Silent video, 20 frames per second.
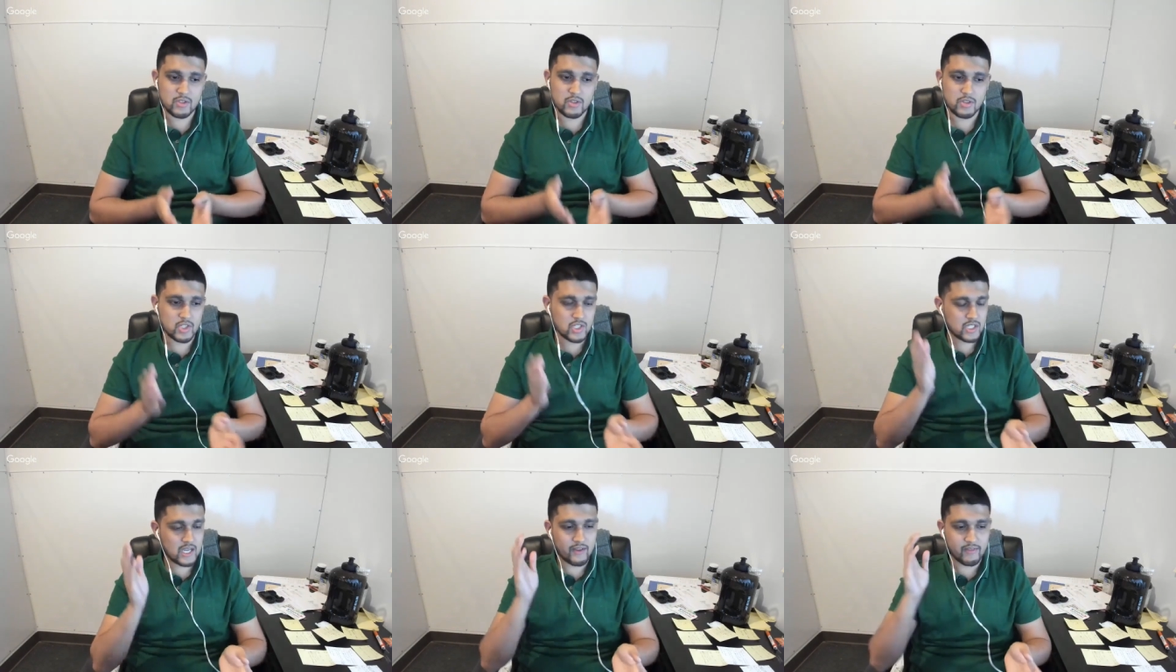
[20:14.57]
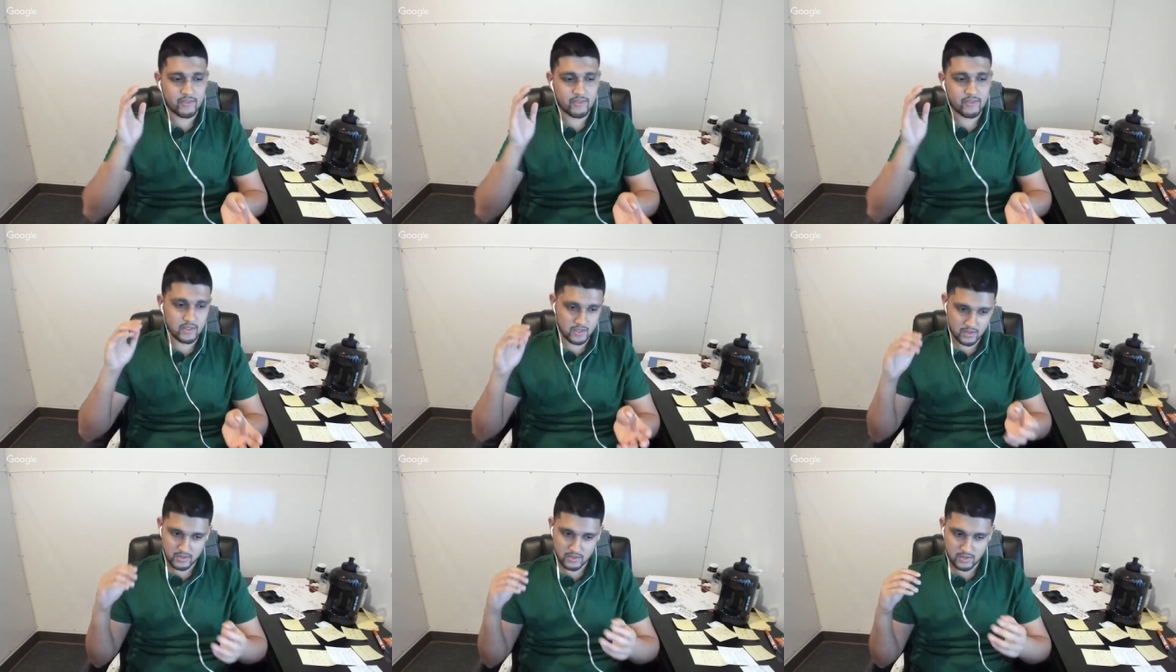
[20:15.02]
You just have
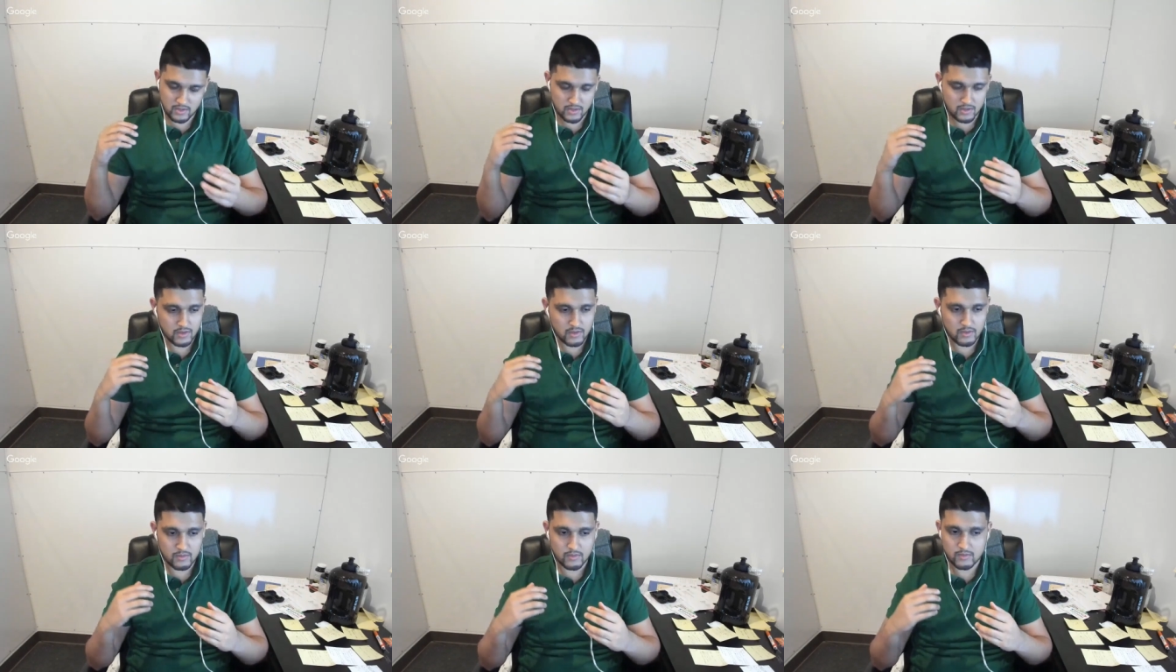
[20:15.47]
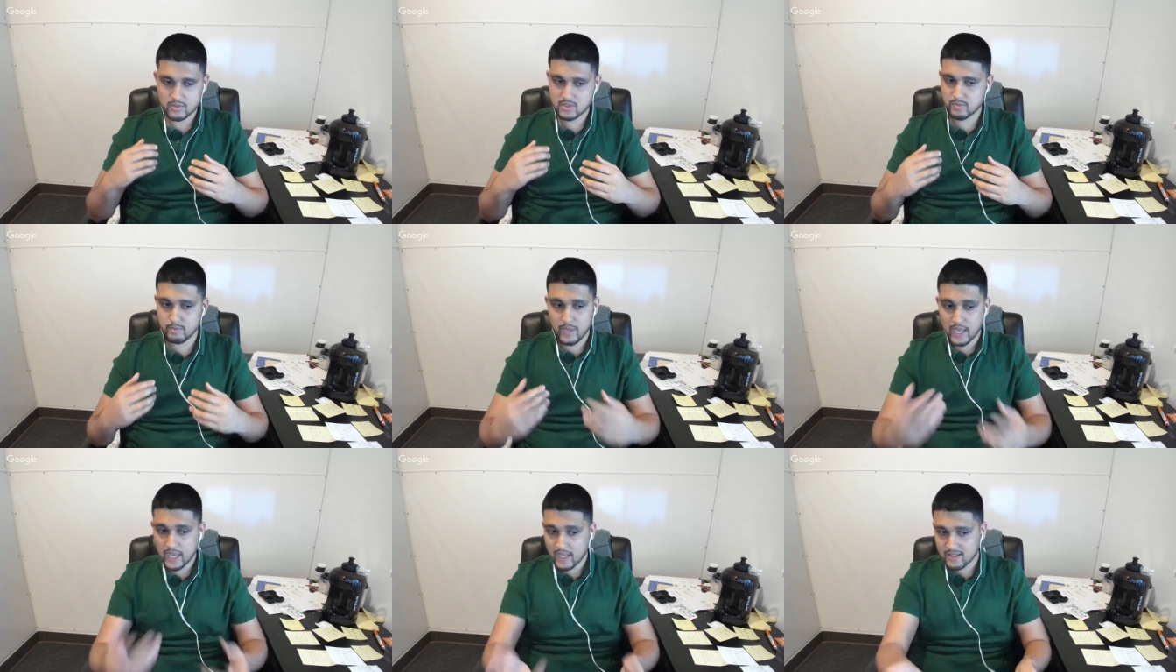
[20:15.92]
to
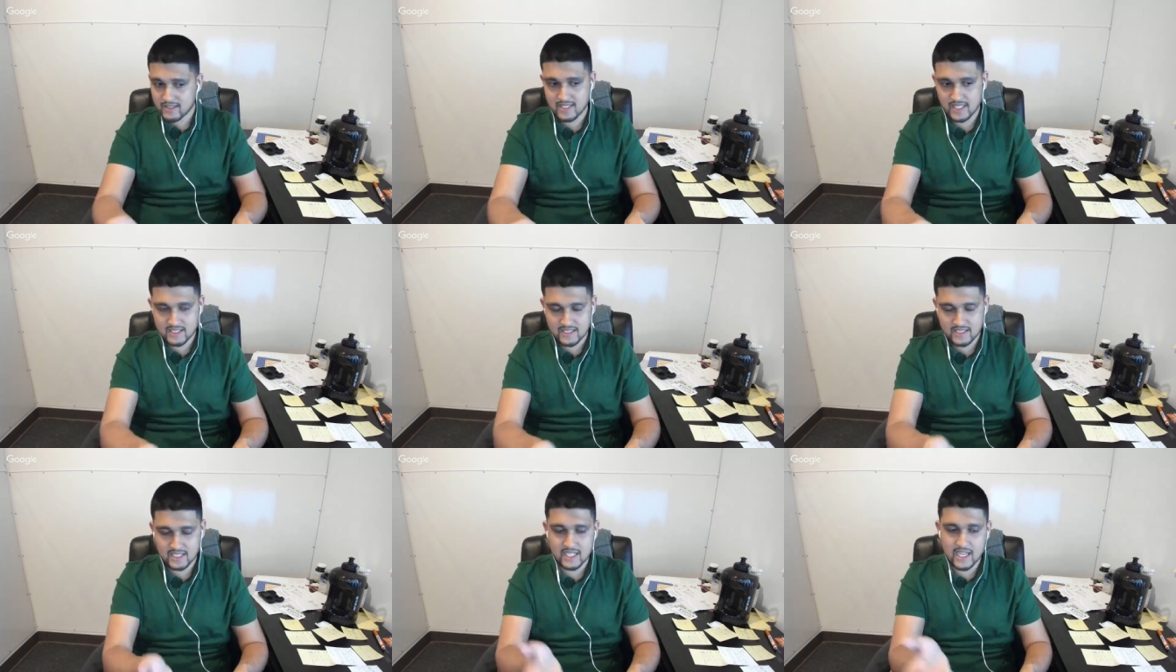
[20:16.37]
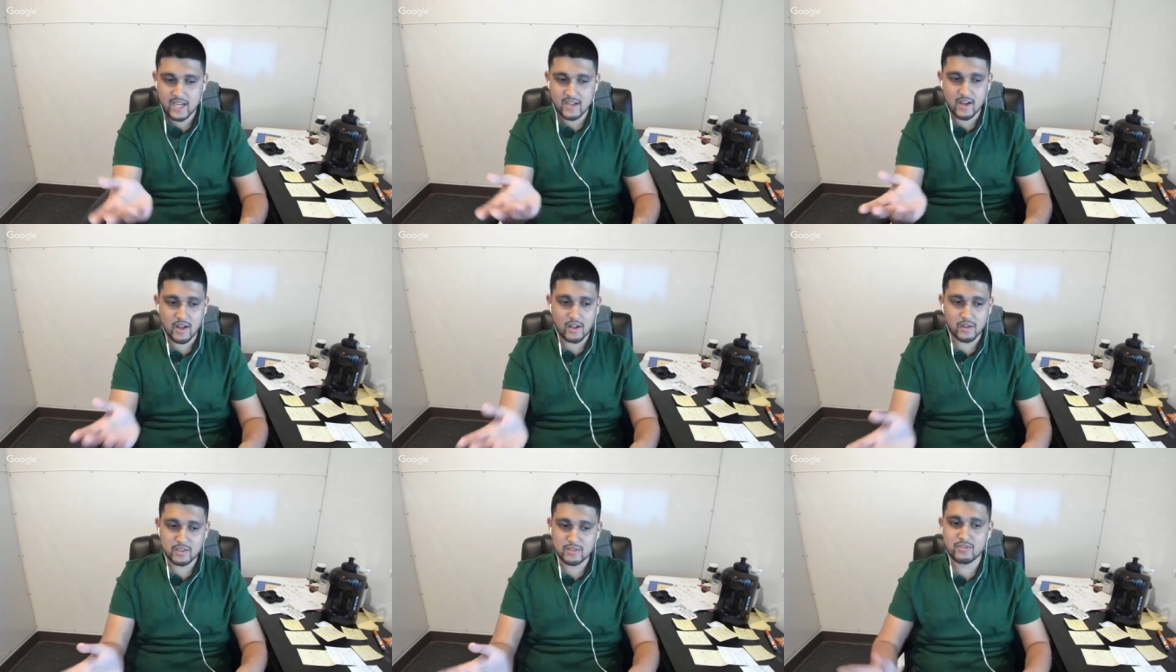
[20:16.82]
pay us sixty-nine
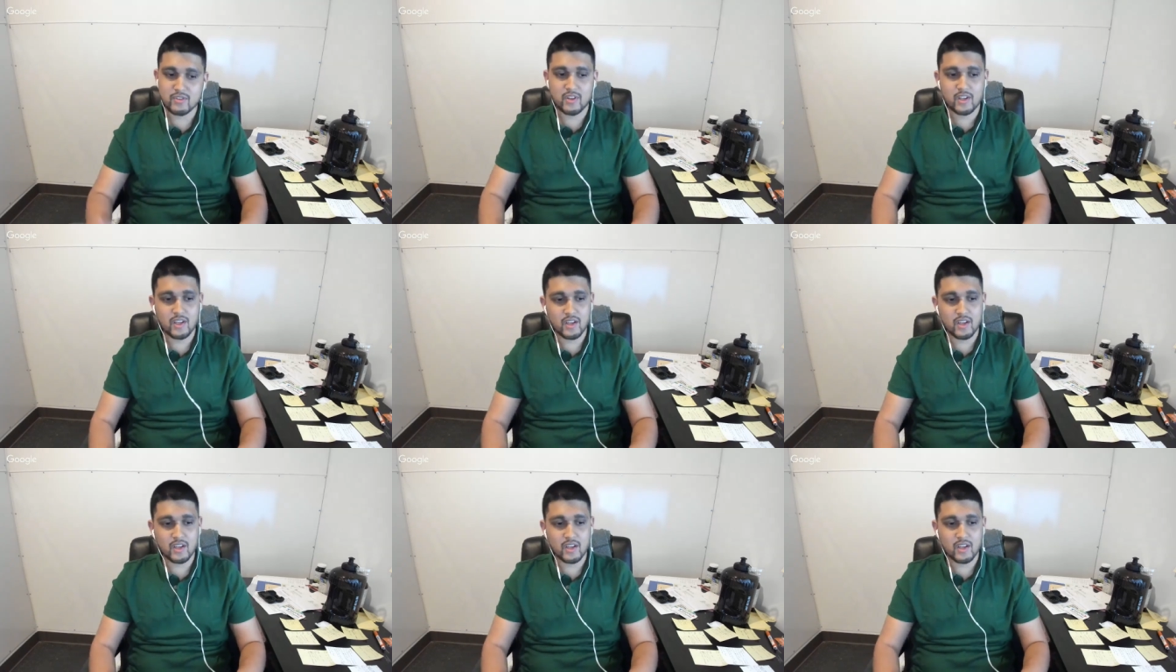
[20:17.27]
dollars for a